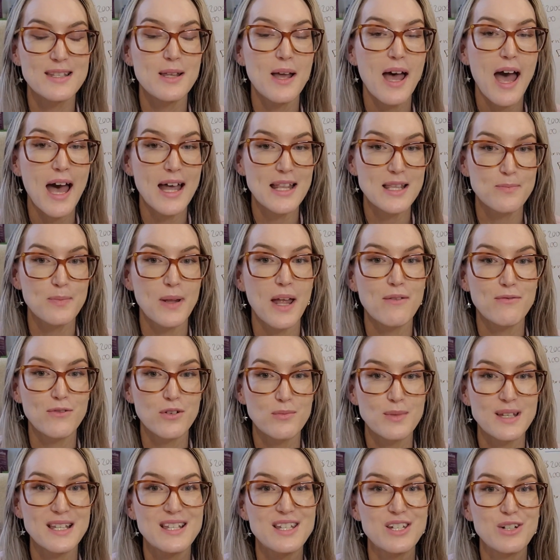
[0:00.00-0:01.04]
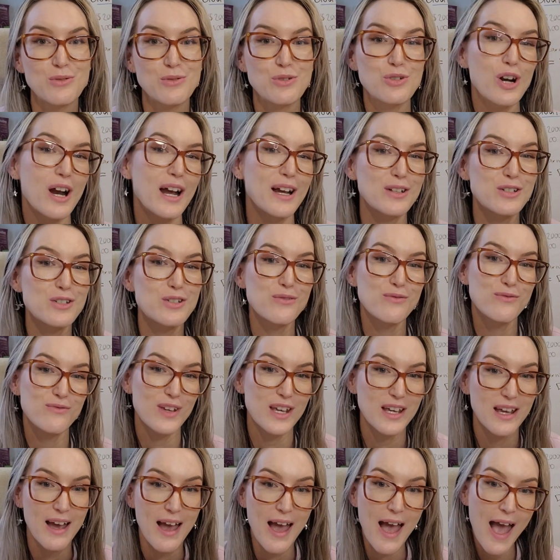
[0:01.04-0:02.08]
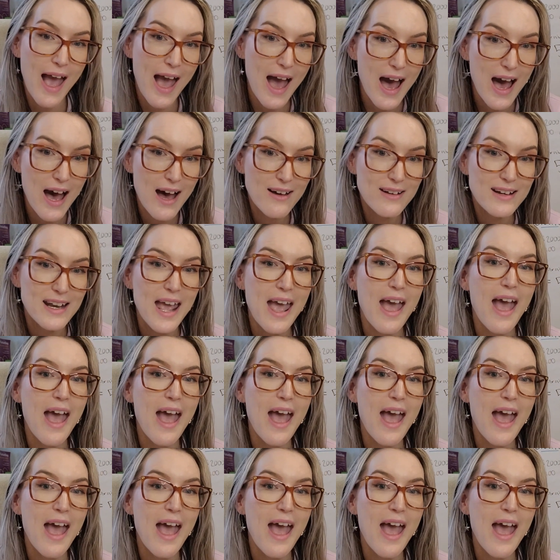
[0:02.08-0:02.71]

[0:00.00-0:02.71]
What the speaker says: the ads platform is still trying to figure out